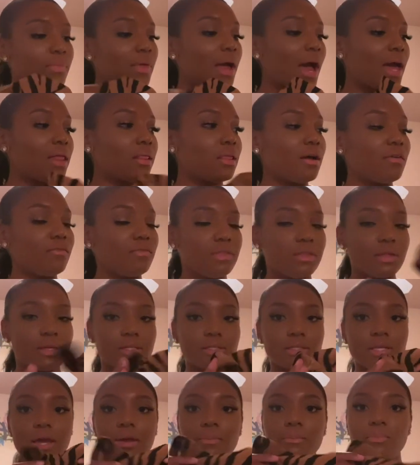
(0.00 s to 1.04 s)
I love
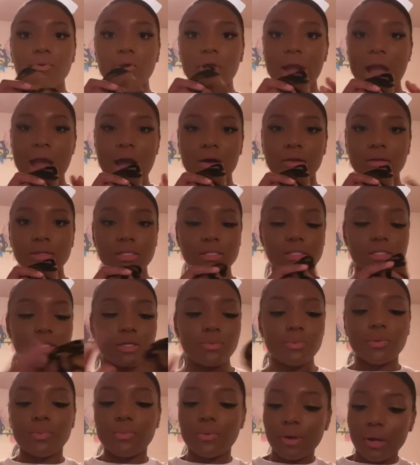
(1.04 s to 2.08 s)
this like brown
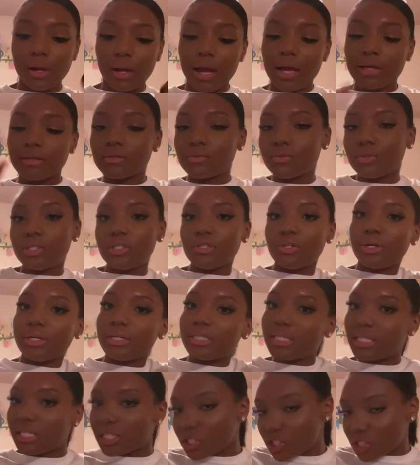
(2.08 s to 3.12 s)
zebra print as we
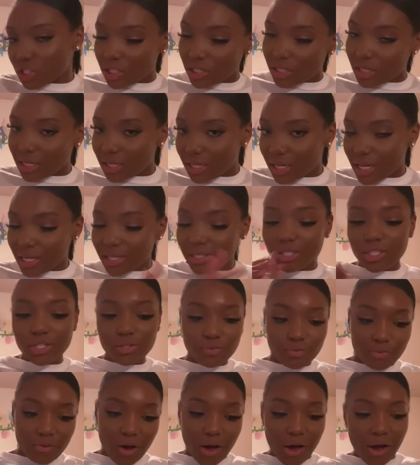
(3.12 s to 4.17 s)
transition to
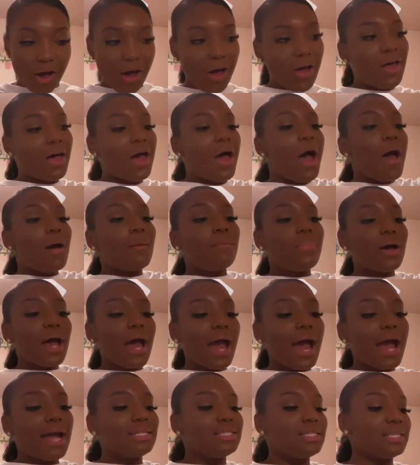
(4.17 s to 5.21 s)
fall.
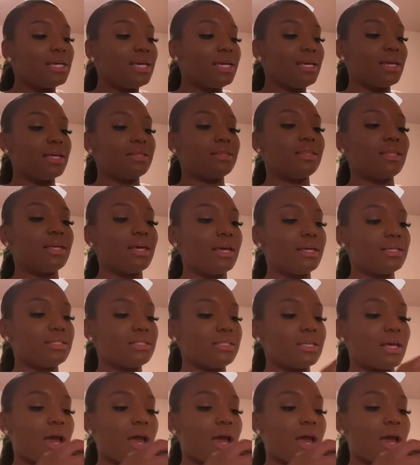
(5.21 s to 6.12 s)
But I did get this